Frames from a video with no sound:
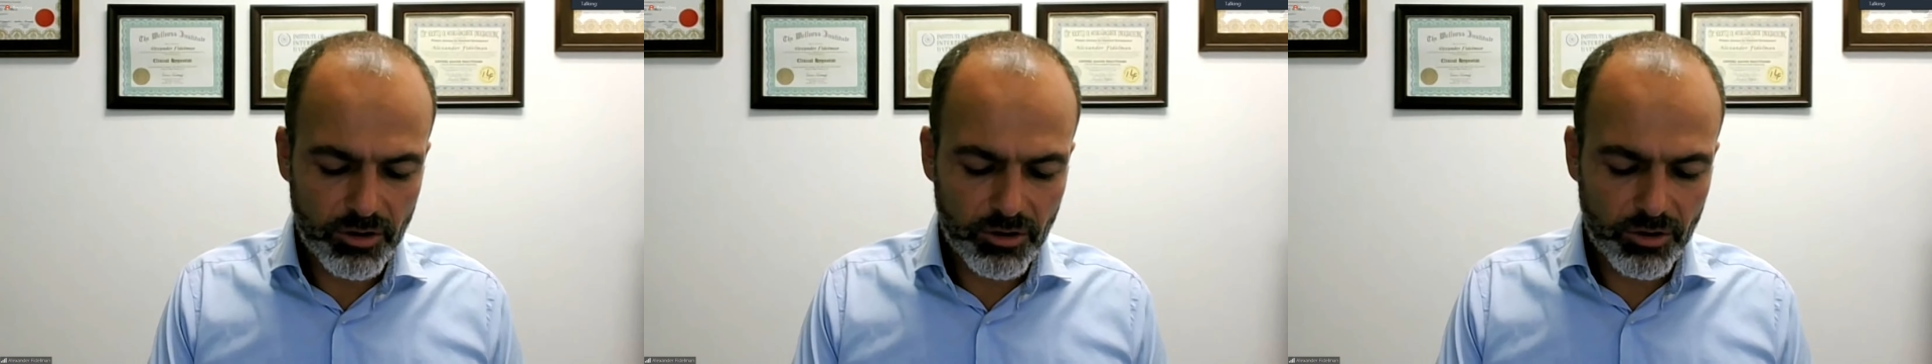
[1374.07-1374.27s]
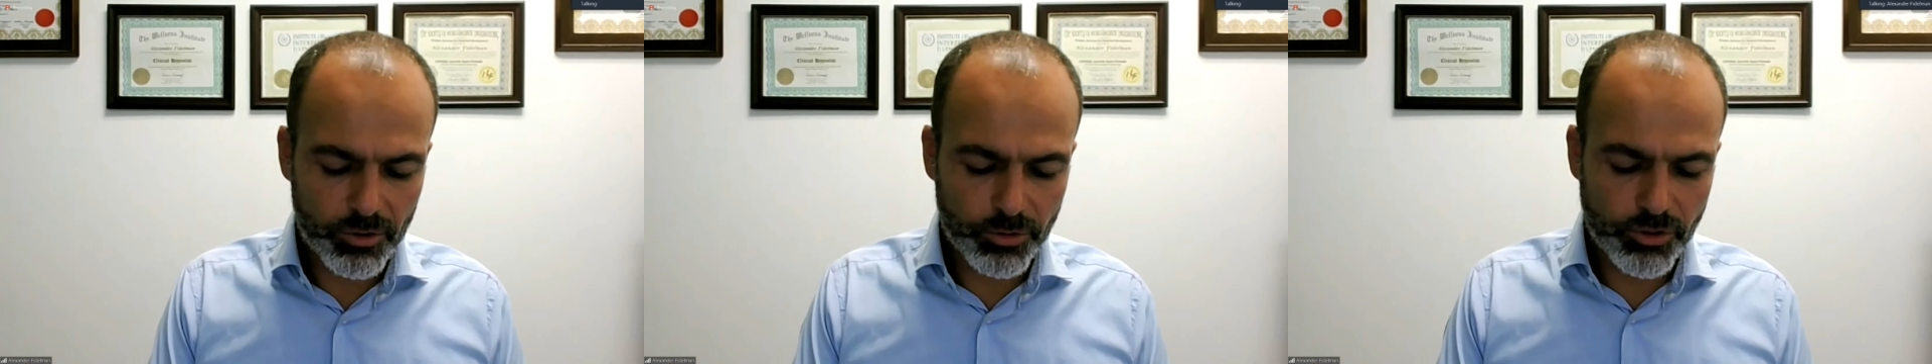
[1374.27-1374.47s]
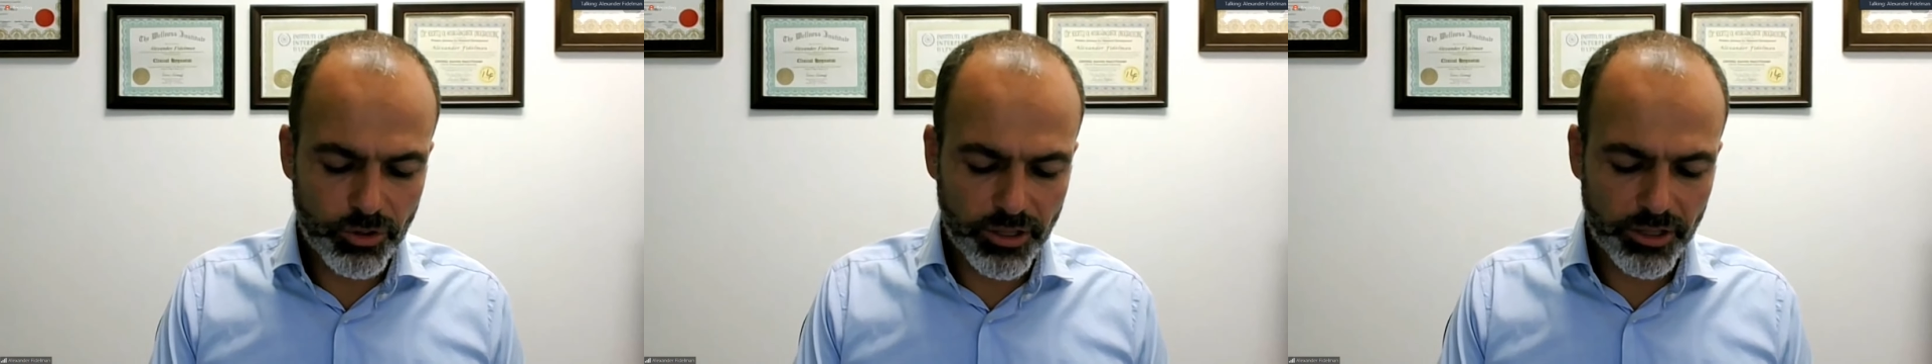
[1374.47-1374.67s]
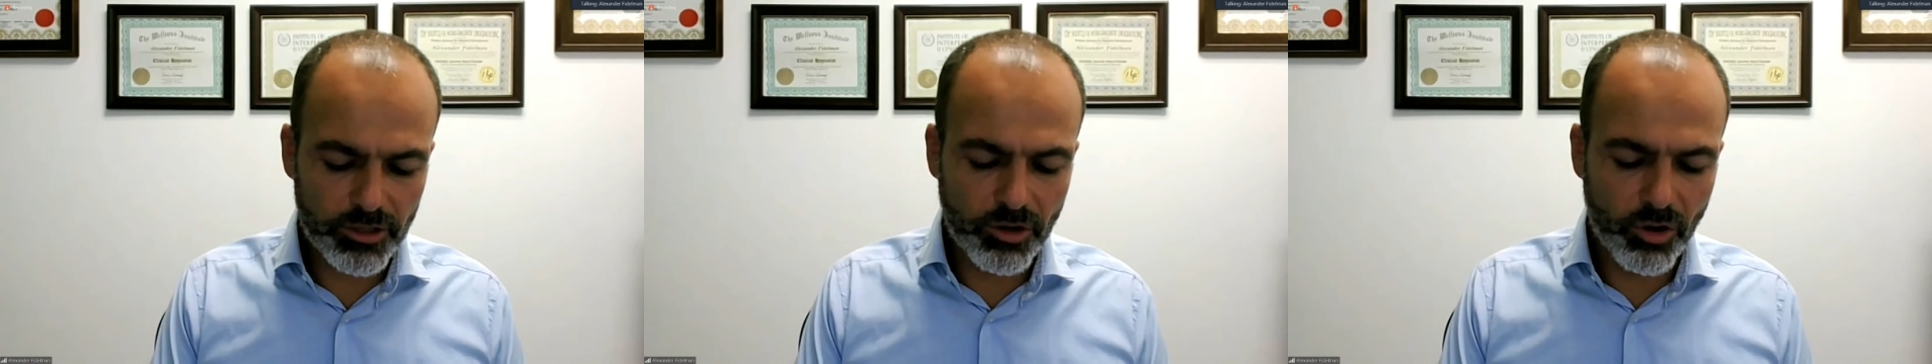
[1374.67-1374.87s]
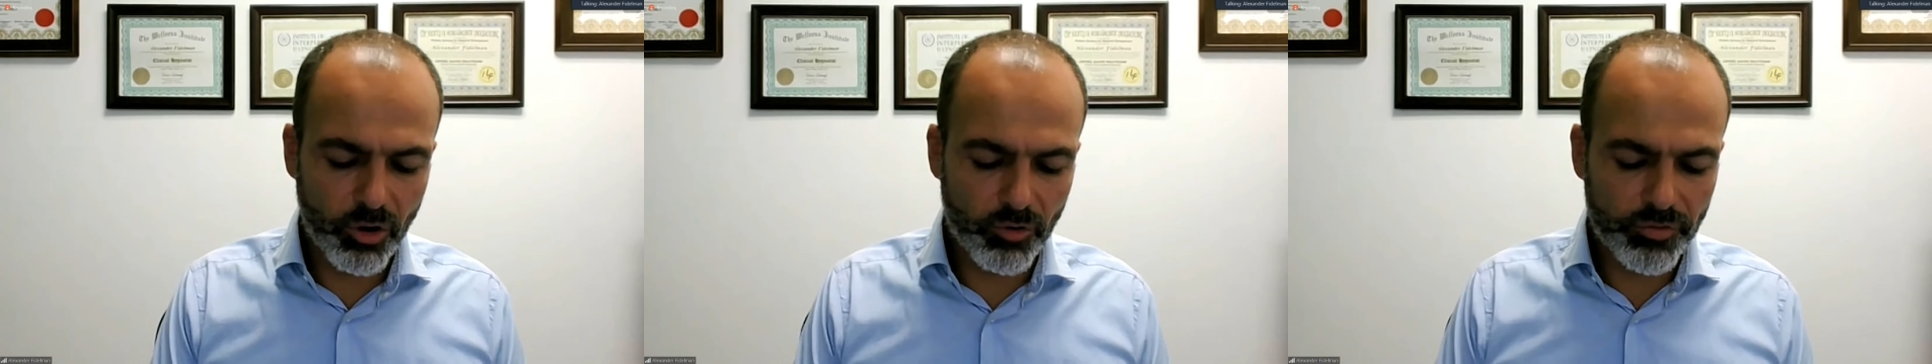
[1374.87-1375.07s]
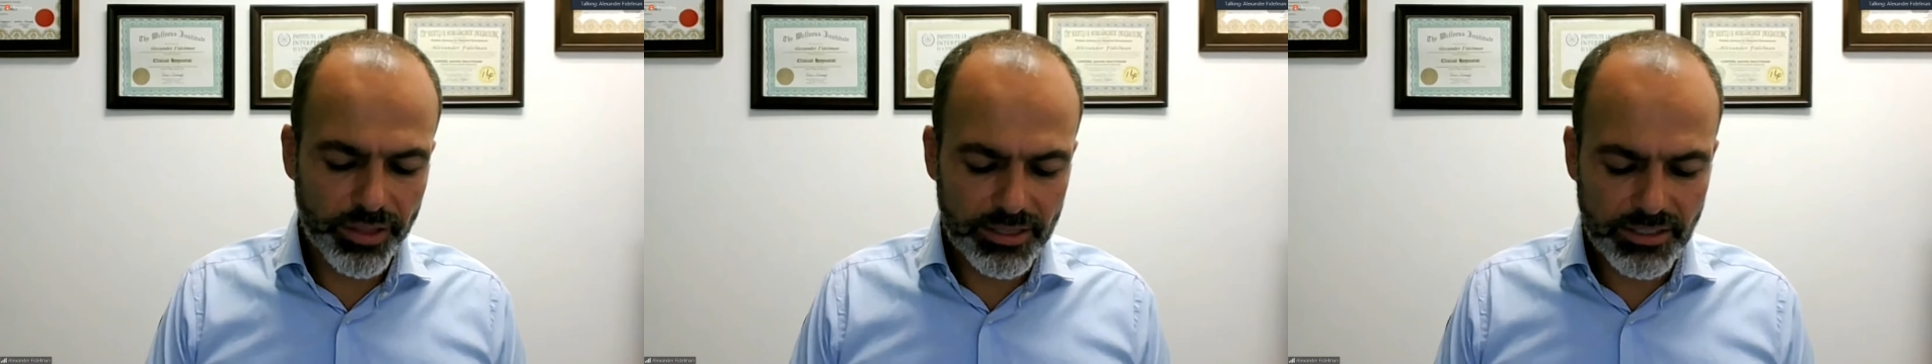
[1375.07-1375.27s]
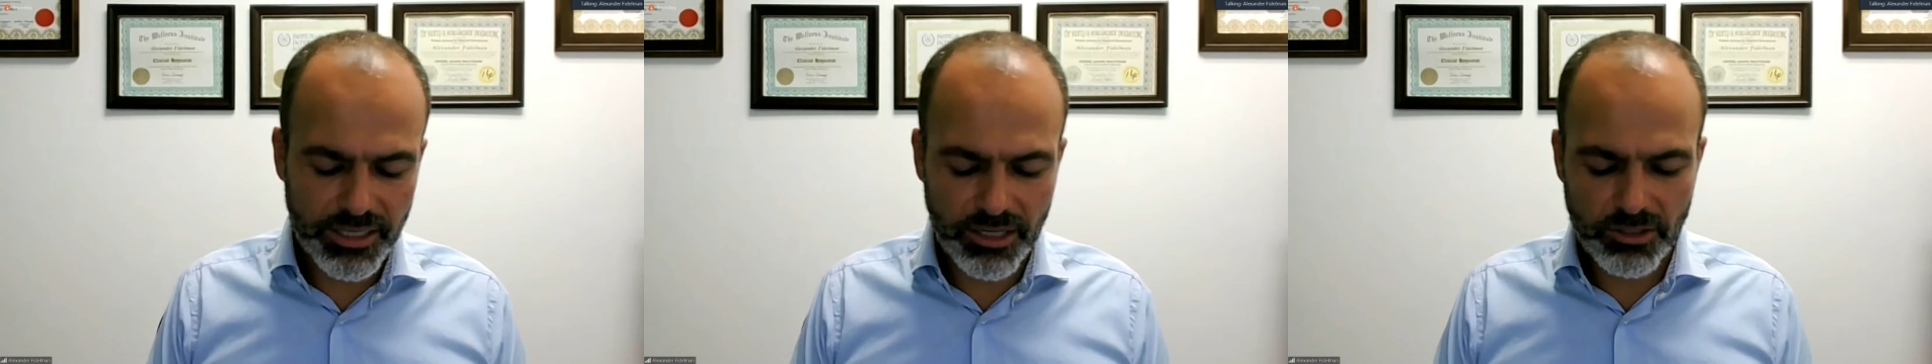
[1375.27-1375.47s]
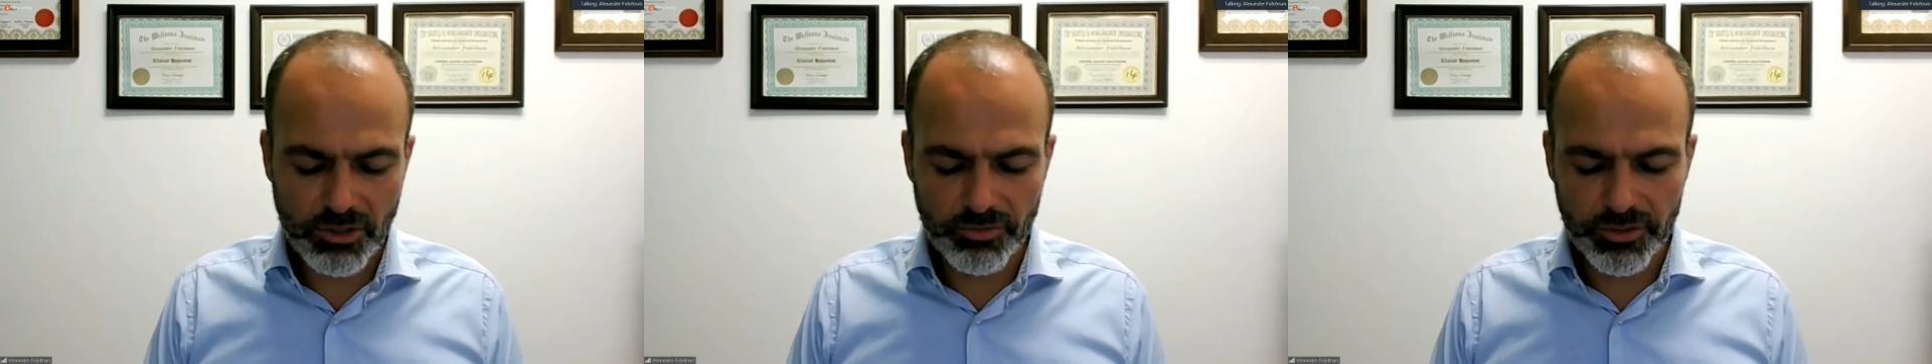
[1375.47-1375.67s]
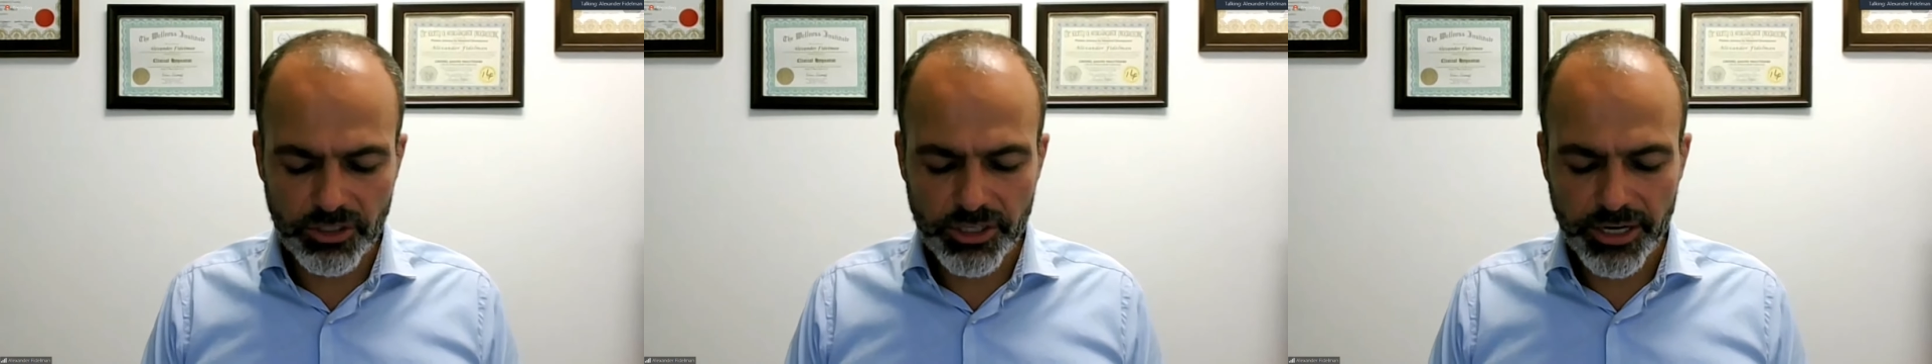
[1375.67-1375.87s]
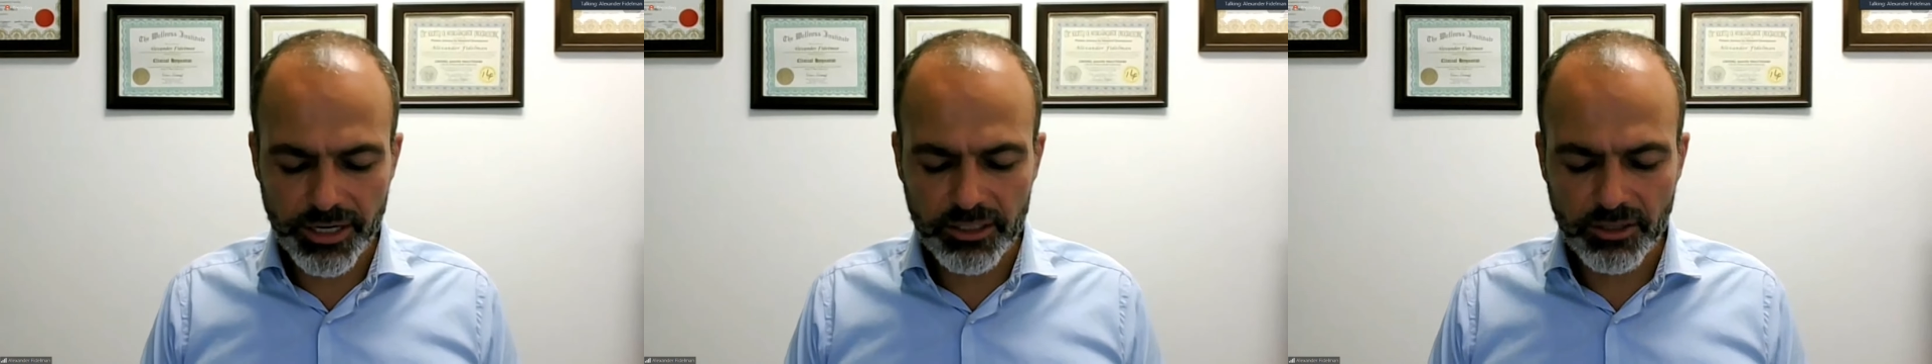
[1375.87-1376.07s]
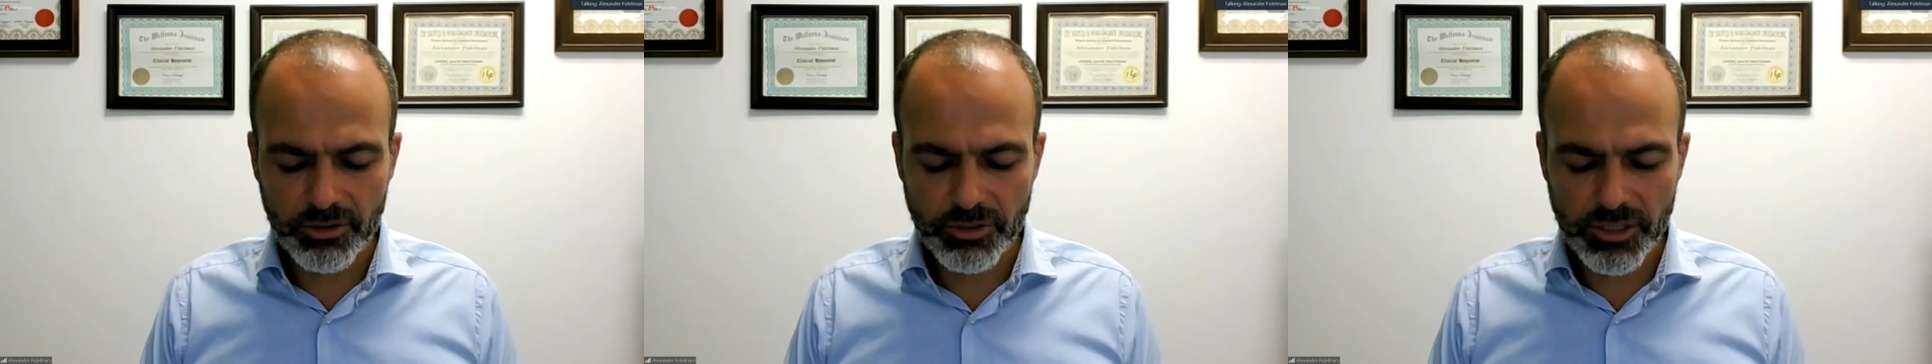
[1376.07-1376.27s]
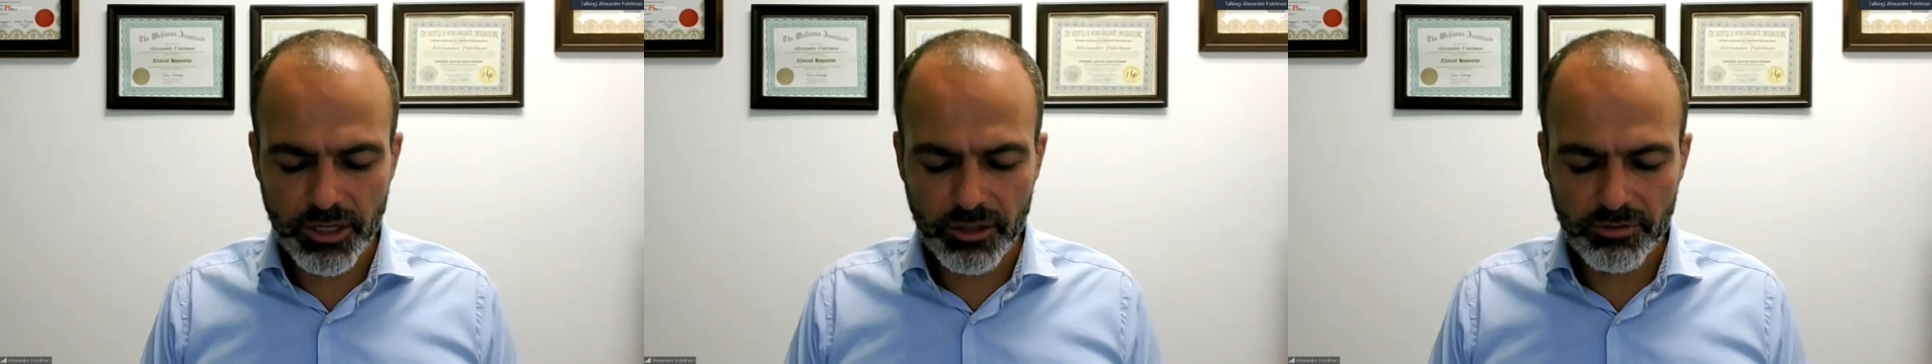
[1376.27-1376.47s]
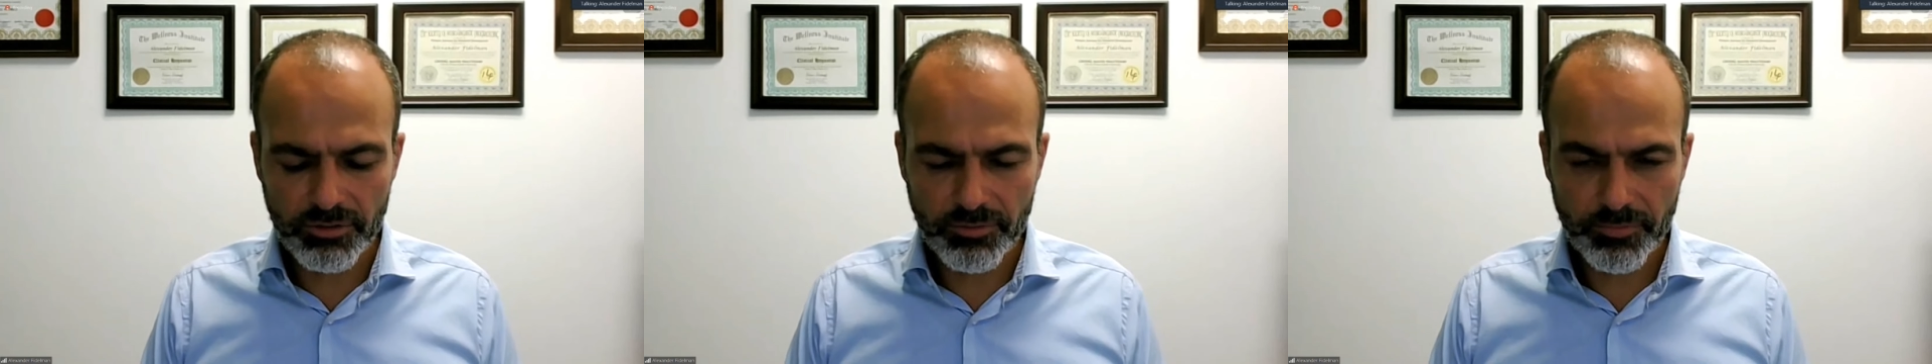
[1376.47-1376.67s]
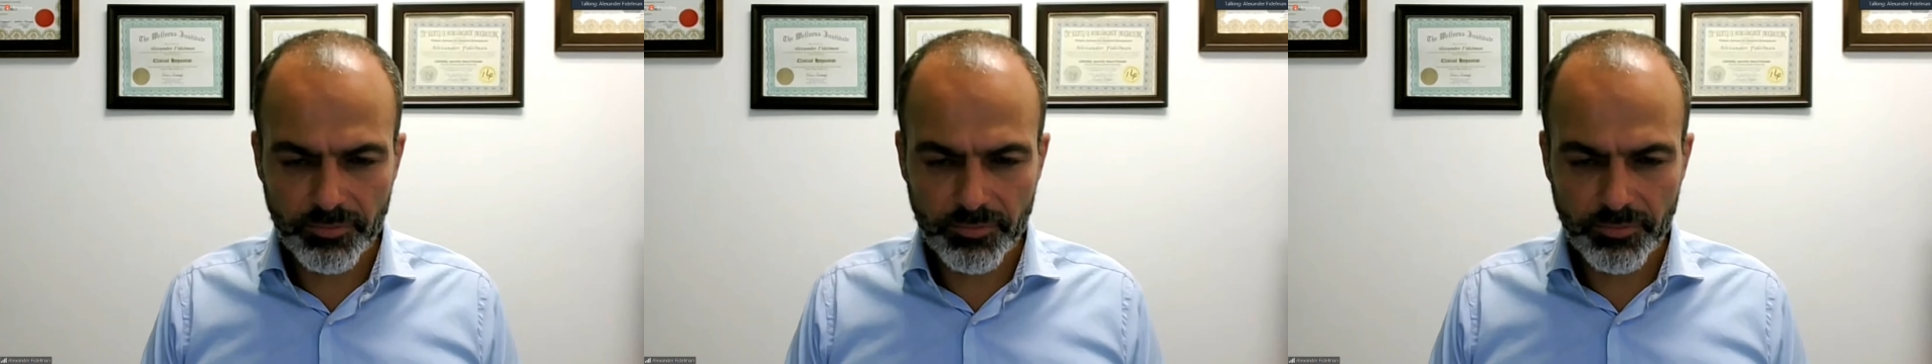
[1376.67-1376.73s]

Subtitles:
Could you let go of that sense of rejecting yourself?